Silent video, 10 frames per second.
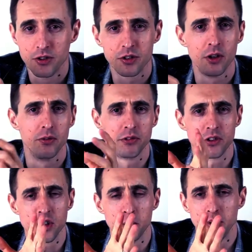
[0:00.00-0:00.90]
So, for
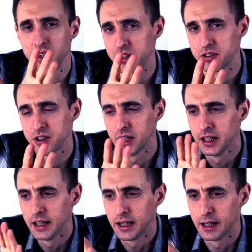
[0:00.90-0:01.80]
example, this
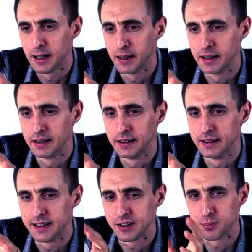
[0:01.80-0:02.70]

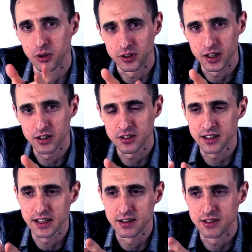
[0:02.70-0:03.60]
podcast
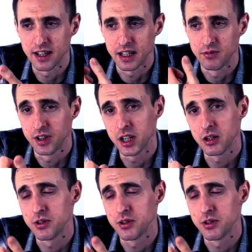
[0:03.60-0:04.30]
is a video.